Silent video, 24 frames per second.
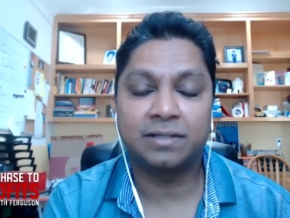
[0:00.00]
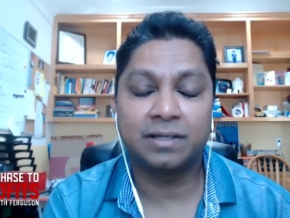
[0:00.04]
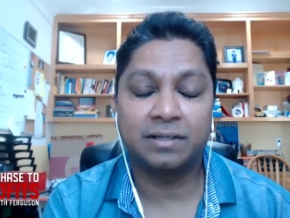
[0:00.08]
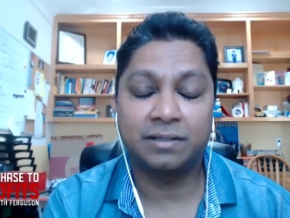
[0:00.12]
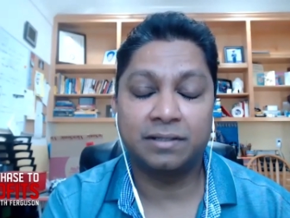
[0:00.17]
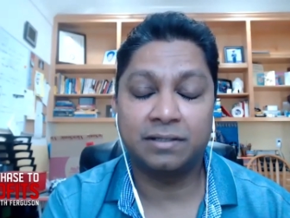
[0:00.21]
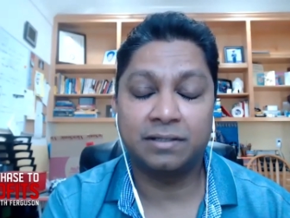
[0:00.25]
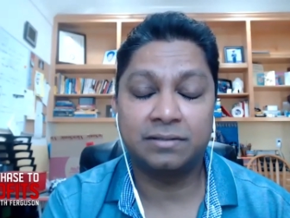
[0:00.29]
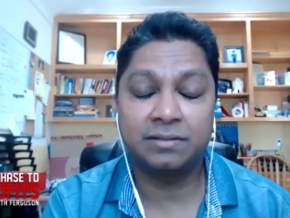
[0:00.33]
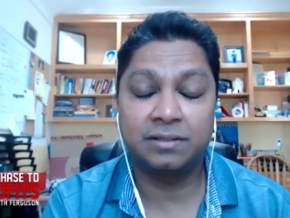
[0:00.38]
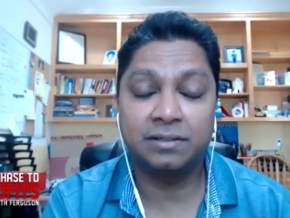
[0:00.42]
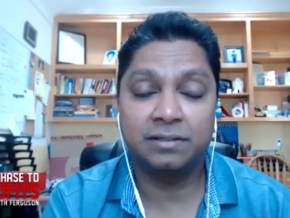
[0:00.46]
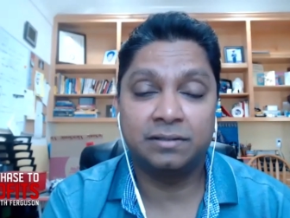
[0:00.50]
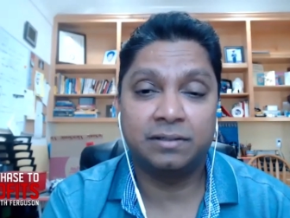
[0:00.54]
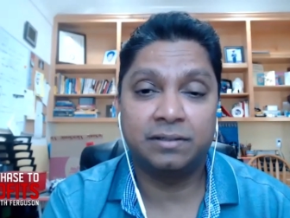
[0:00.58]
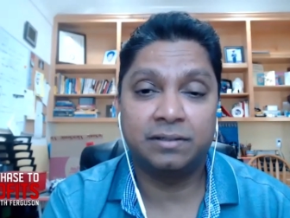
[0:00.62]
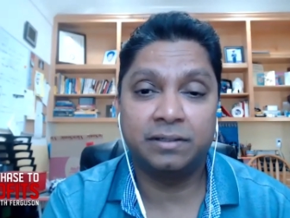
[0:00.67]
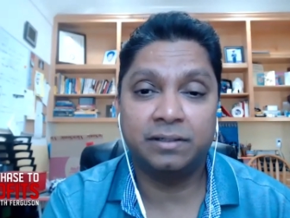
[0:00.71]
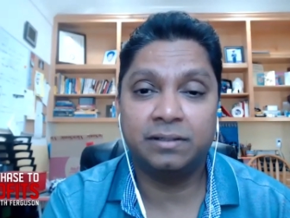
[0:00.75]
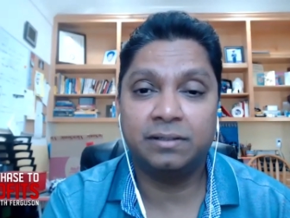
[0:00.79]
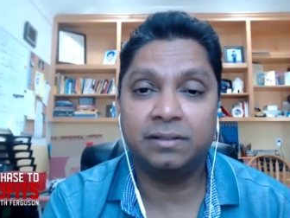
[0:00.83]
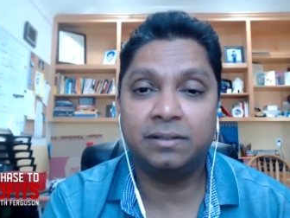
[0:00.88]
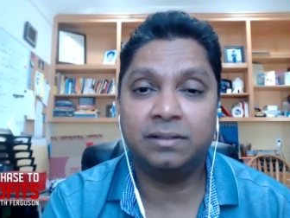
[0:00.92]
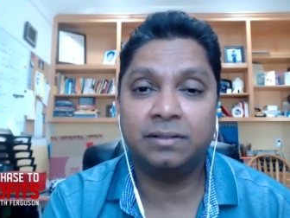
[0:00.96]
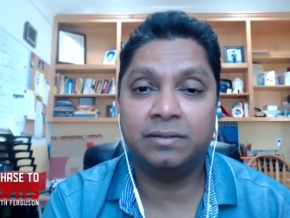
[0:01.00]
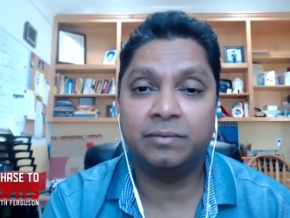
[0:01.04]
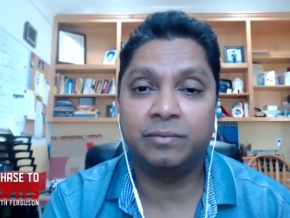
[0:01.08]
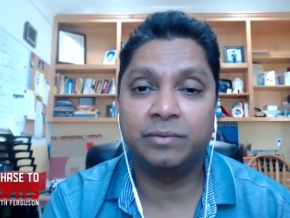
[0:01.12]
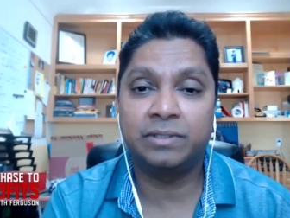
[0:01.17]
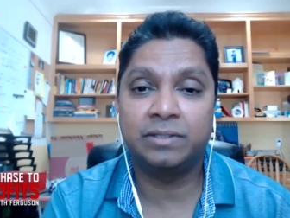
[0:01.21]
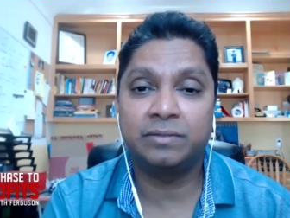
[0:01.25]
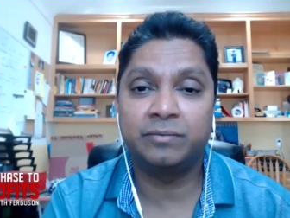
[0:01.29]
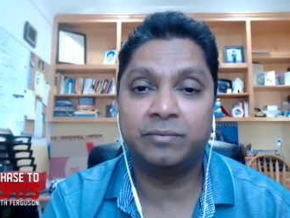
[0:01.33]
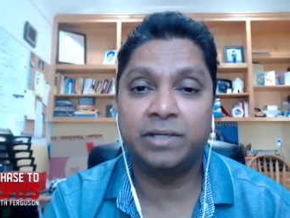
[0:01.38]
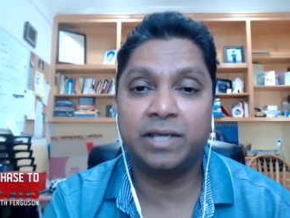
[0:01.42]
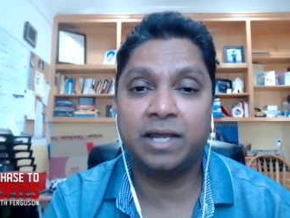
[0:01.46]
And they're still in the deal.
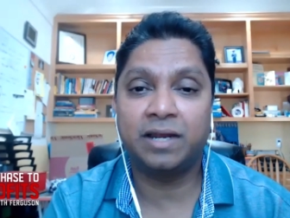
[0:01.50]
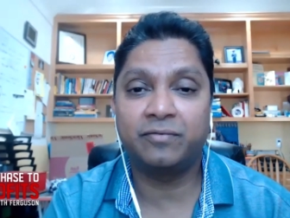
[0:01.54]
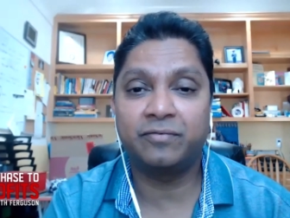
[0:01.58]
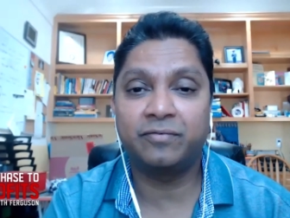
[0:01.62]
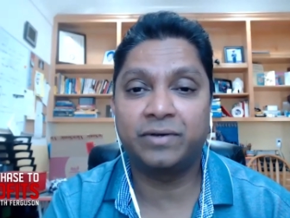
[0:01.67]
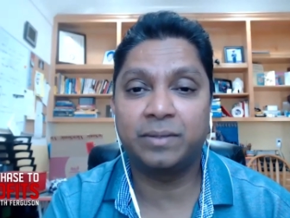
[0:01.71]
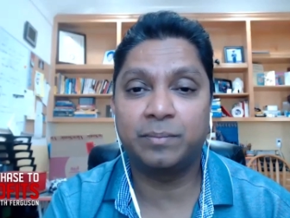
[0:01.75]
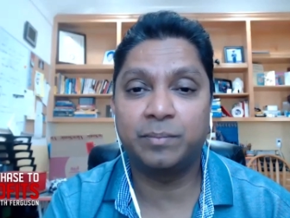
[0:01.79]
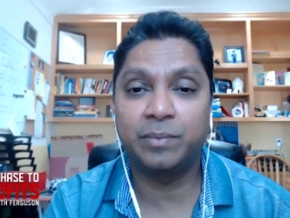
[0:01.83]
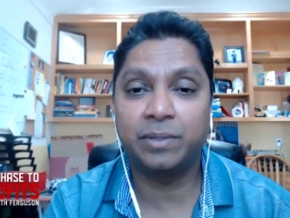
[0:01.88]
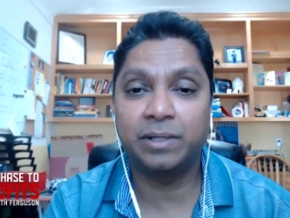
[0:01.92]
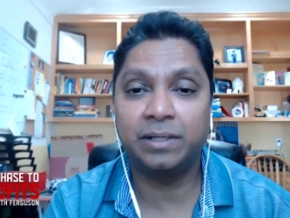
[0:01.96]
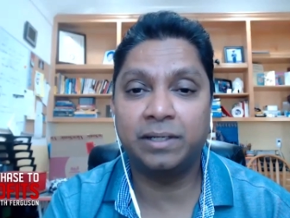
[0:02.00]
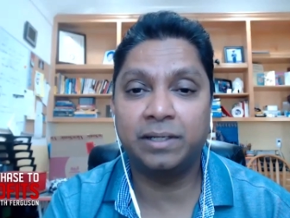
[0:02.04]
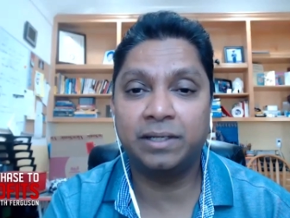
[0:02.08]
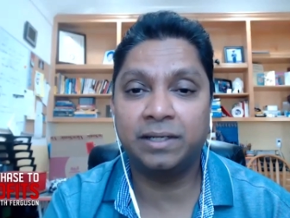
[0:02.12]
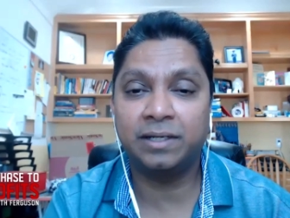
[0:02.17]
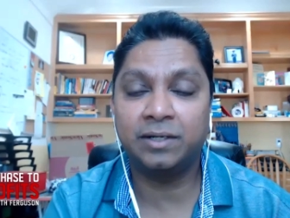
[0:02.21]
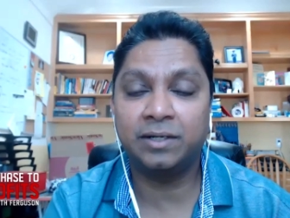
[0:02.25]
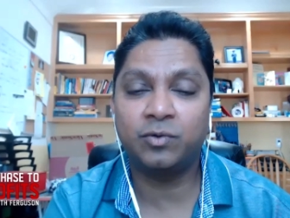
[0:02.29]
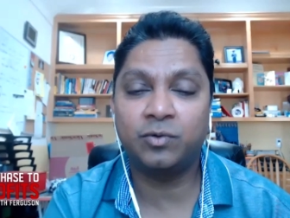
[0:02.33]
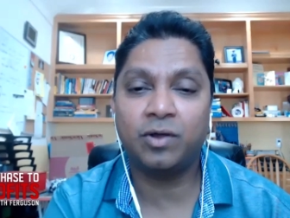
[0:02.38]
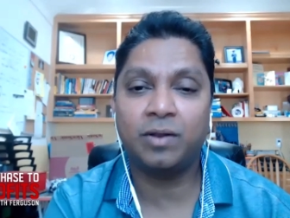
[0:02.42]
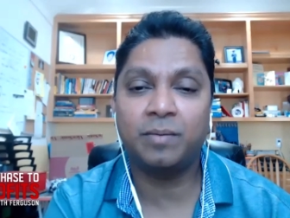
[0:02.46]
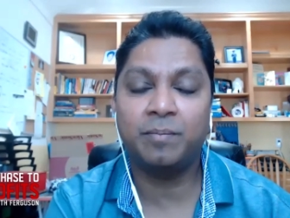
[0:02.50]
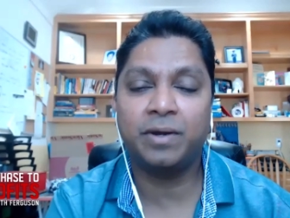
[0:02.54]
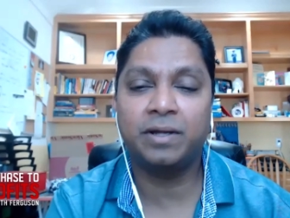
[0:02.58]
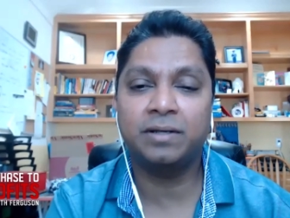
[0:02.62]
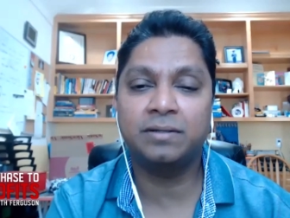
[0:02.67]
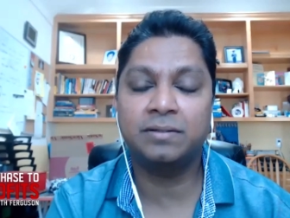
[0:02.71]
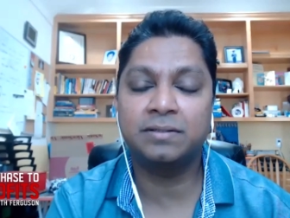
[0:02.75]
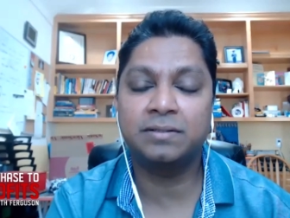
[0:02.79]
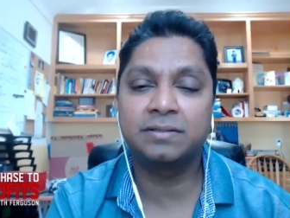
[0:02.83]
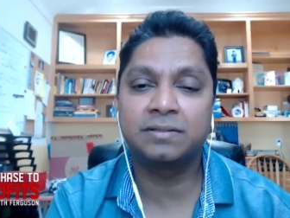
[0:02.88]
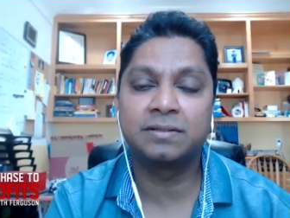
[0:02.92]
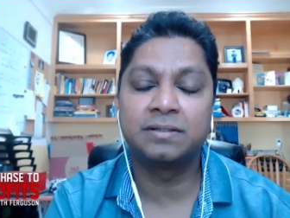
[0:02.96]
We, we get a free building in 12
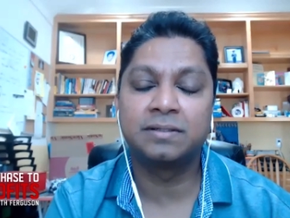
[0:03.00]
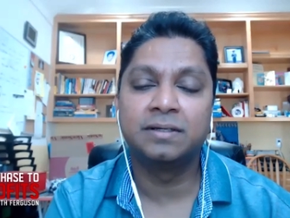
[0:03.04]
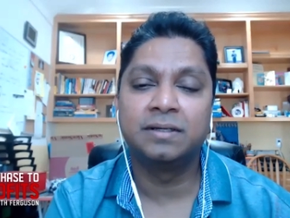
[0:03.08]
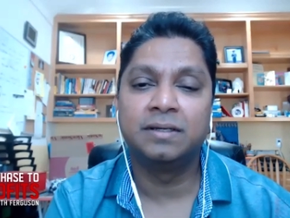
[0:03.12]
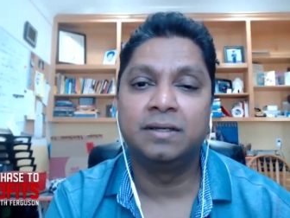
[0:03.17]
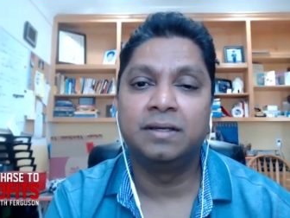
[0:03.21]
months.